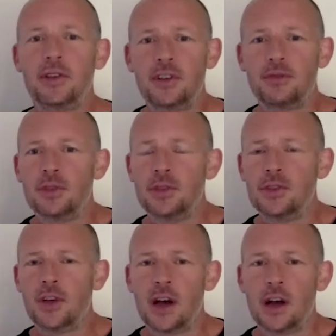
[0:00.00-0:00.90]
different
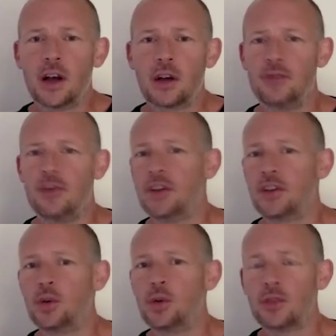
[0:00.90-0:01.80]
kind of
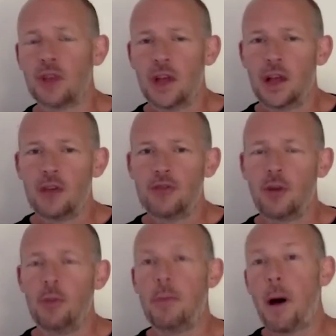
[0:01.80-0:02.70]
verticals,
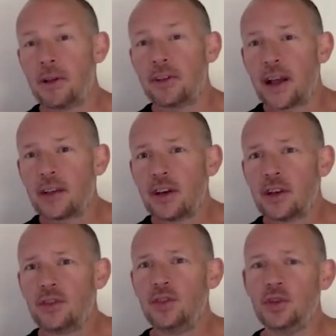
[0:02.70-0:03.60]
from the public sector
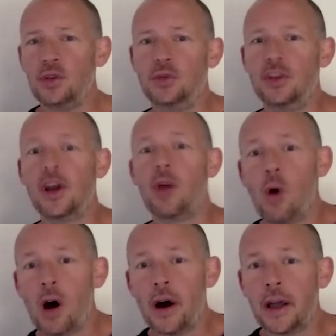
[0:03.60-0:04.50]
to
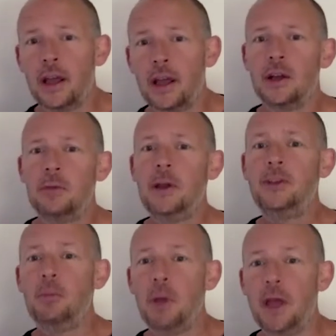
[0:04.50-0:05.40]
DIY,
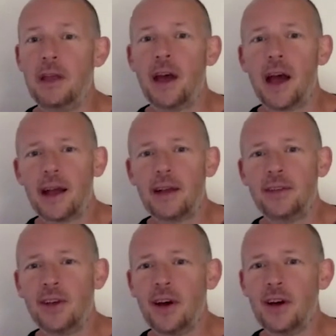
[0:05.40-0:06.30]
B2B,
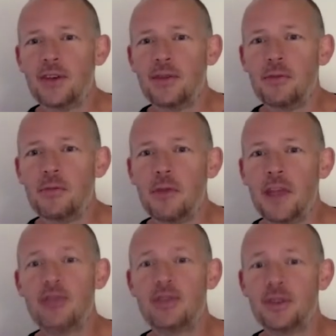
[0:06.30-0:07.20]
and
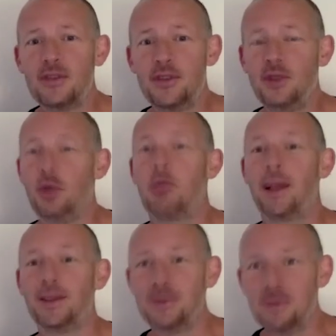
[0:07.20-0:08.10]
even funeral
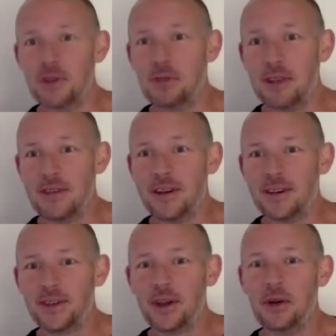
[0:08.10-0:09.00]
plans, would you believe it?
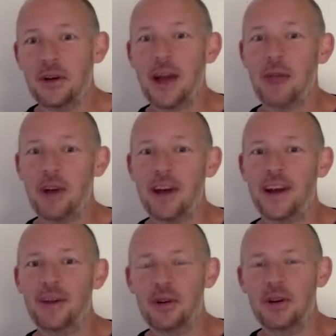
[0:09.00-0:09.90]
So now
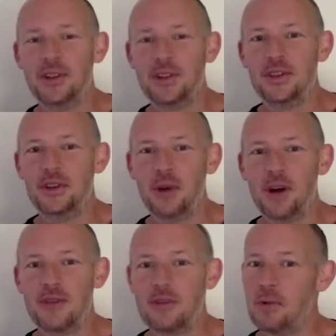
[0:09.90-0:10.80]
we're into
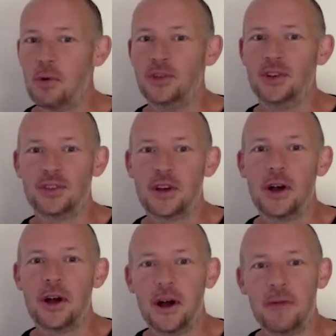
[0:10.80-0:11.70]
football, which is
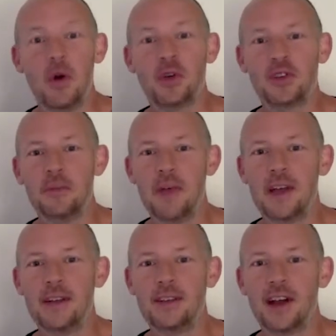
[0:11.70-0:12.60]
awesome.
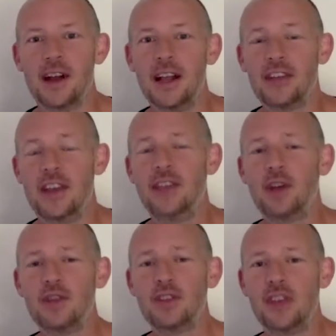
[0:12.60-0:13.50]
And so he's
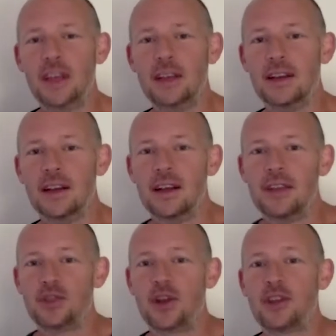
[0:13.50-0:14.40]
overseen
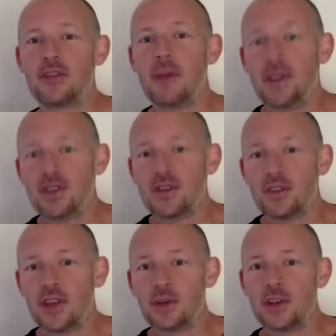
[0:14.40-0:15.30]
the transformation of
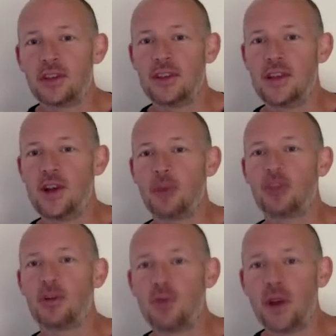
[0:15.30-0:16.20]
Celtic's e-commerce
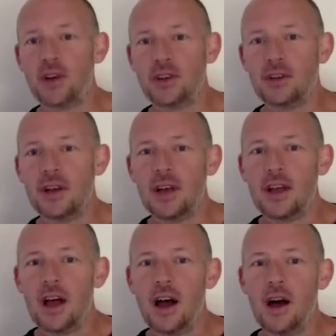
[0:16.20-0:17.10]
operation
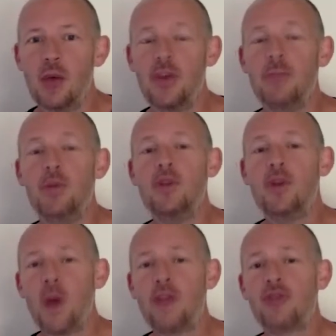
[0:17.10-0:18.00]
with a move
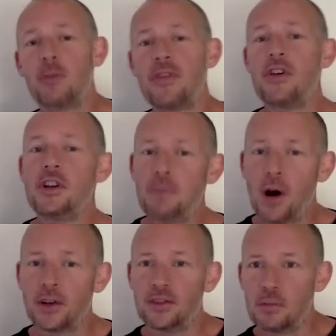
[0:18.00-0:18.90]
away from
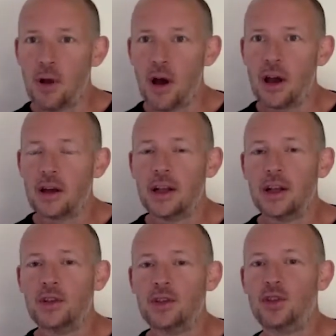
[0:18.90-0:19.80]
third-party supplier
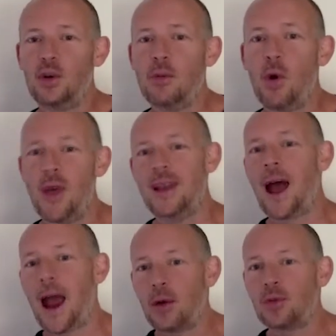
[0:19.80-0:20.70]
to a more
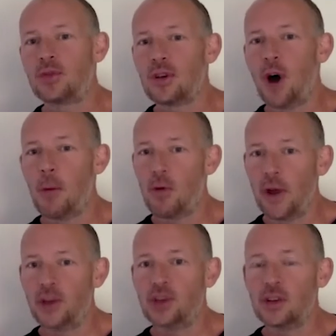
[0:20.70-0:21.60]
in-house
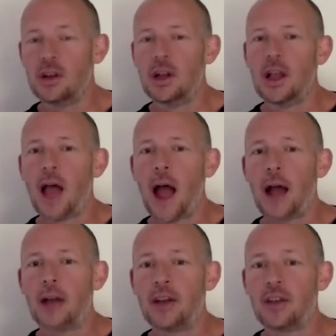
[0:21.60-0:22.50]
operation,
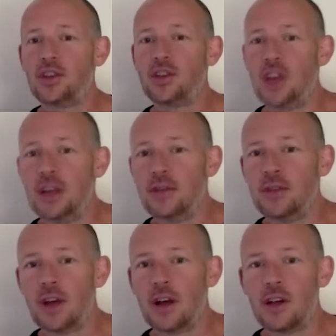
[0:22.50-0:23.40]
and has achieved
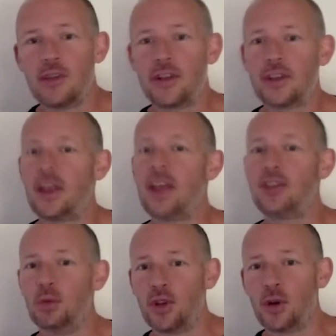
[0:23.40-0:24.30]

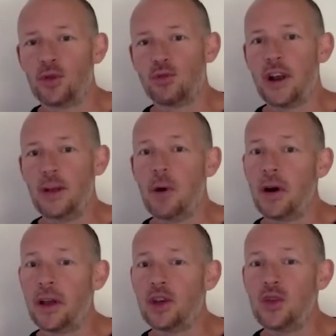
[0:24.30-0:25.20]
fantastic results already by
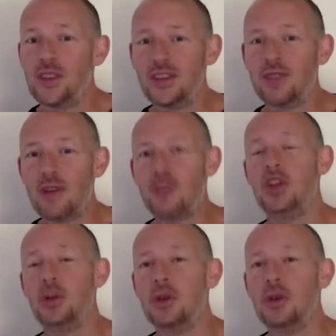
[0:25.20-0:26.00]
increasing revenue